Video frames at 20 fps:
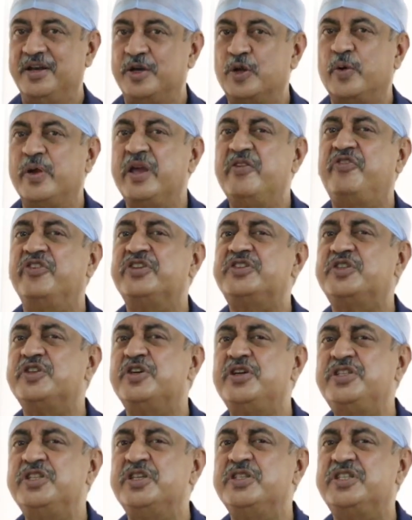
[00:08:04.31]
Now, if a
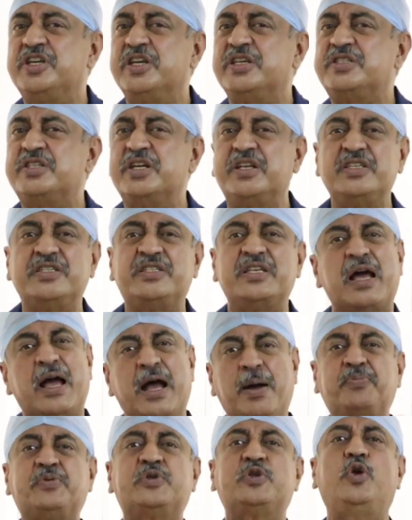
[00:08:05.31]
surgeon says there is
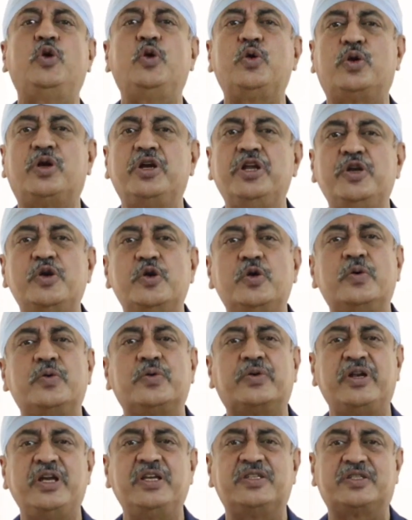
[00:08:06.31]
absolutely
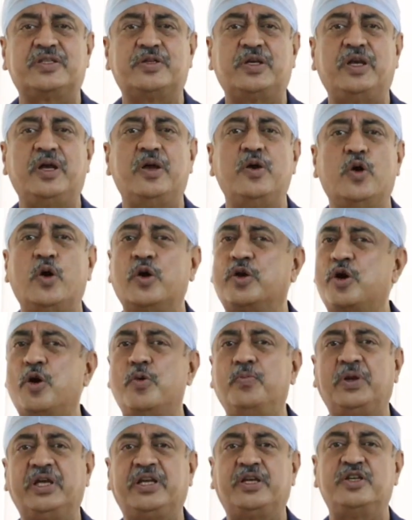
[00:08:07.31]
no risk or
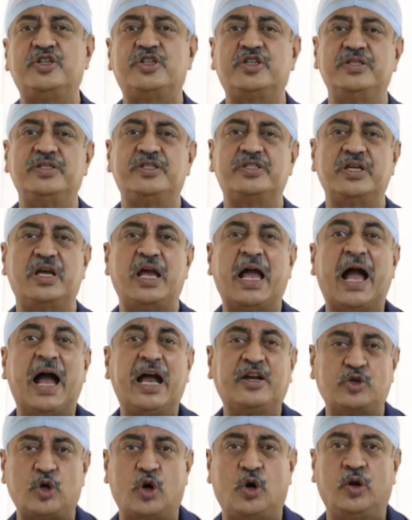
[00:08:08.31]
complications
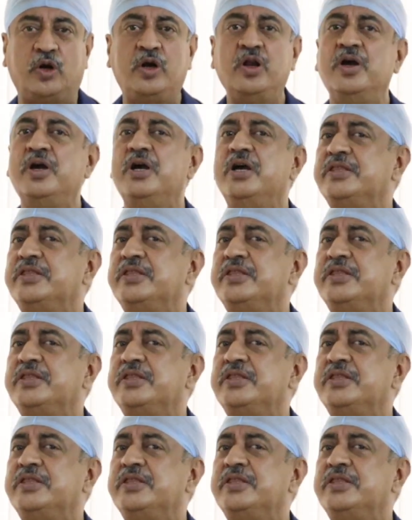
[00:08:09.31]
at all,